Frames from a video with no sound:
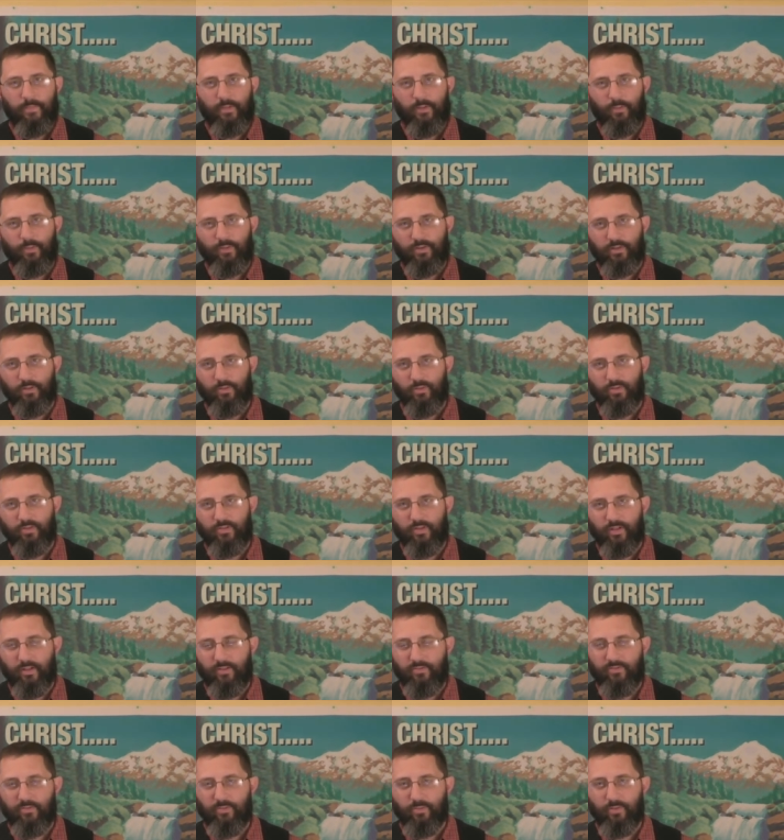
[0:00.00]
what the Lord's
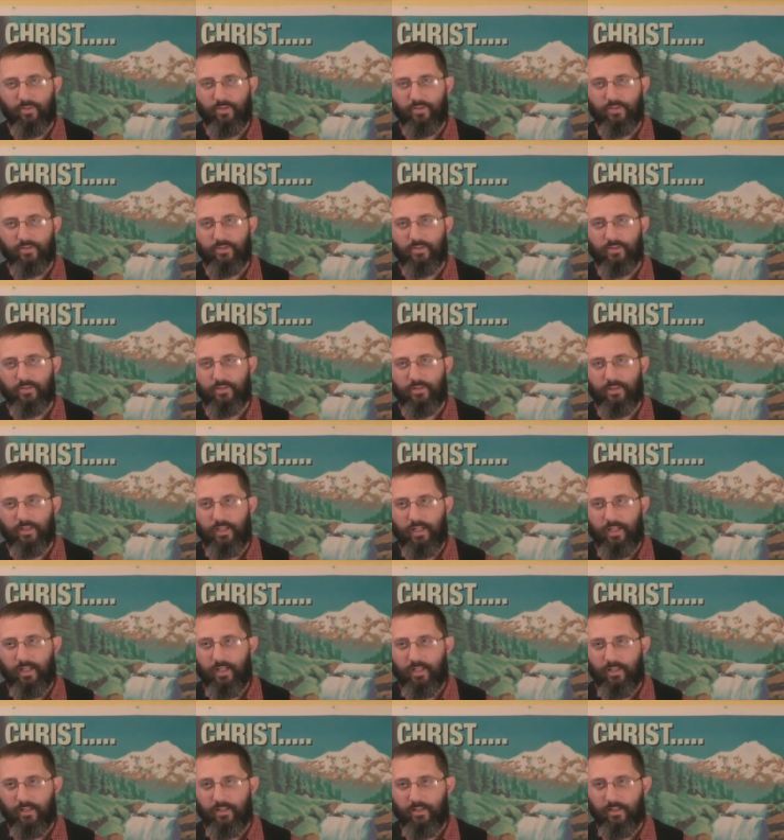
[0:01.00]
done for us,
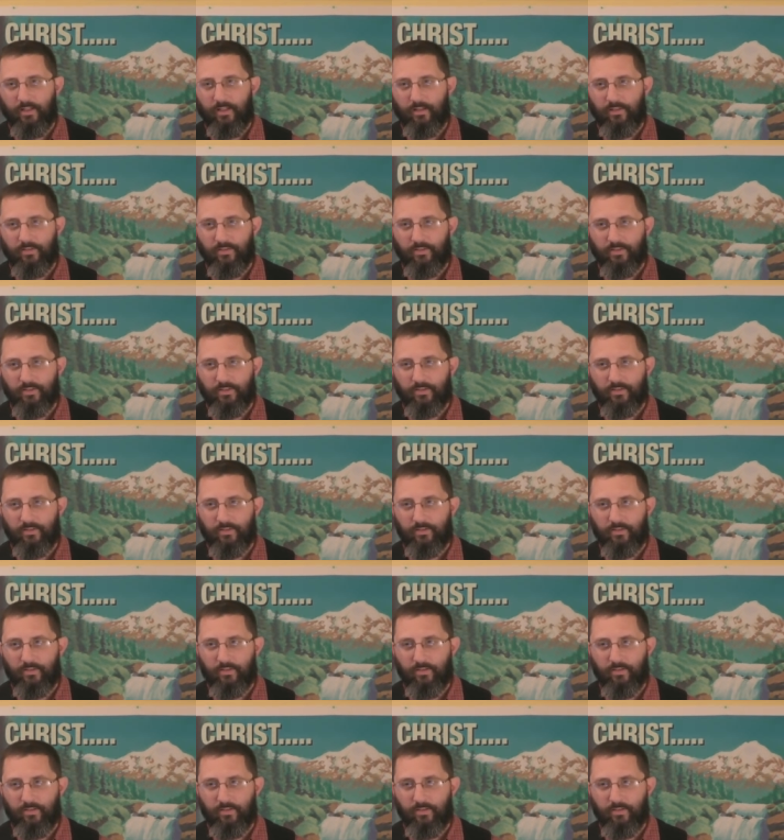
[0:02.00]
and uh, just